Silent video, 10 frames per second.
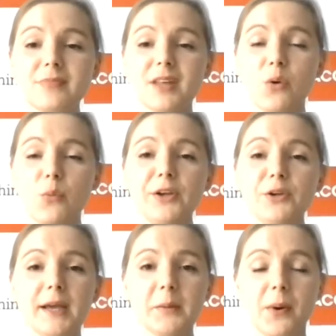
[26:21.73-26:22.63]
where
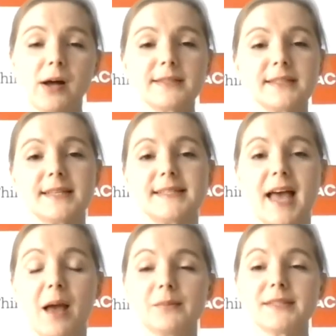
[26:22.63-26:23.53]
you can pass
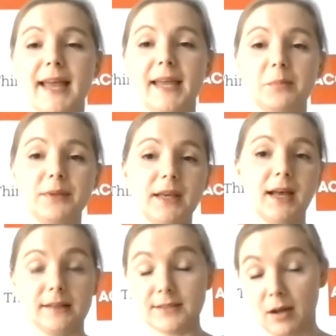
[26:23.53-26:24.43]
exams
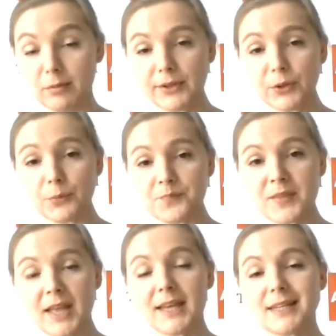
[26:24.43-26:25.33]
ABLW.
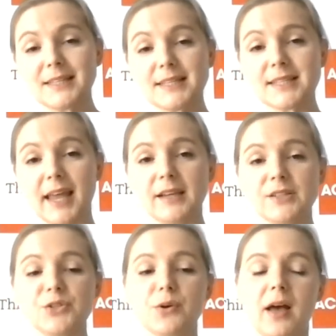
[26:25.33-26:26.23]
In this
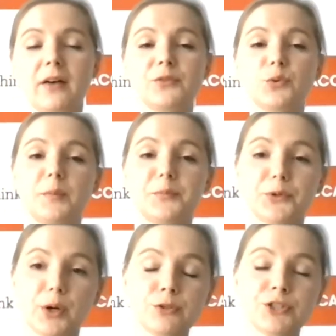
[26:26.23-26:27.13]
case, you have to
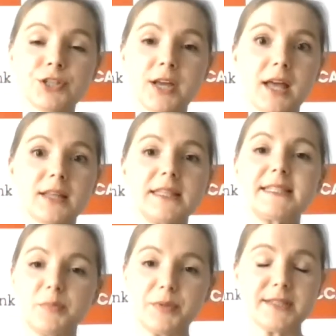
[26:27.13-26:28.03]
approach the
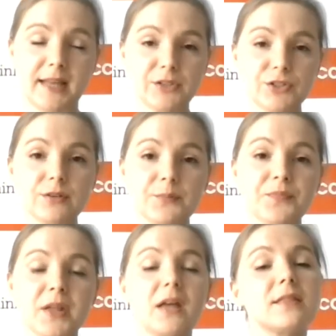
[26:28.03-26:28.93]
CB Center.
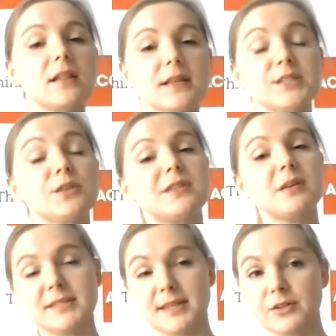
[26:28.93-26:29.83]
The list of
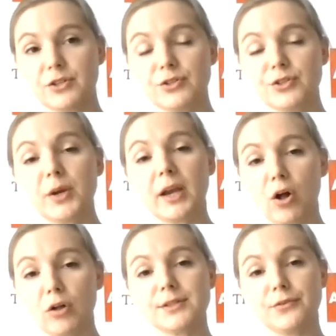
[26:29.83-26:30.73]
CB centers you can
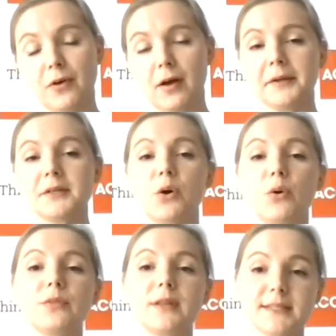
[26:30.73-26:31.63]
also find
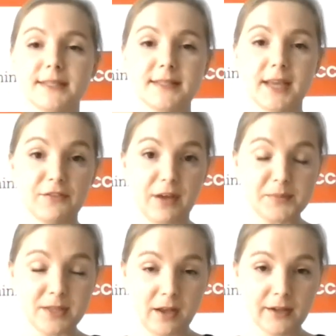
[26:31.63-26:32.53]
on the ACCA
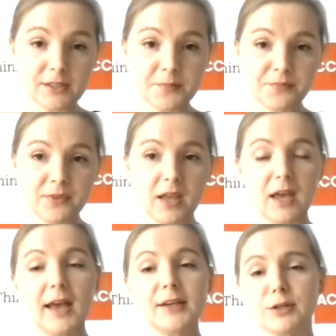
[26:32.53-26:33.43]
website,
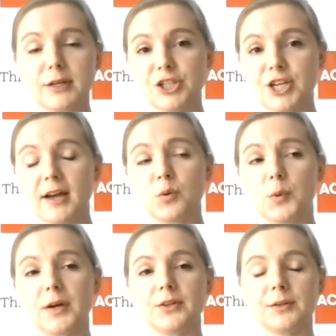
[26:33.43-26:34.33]
and you can check
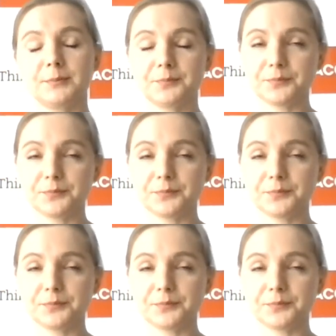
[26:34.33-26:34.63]
whether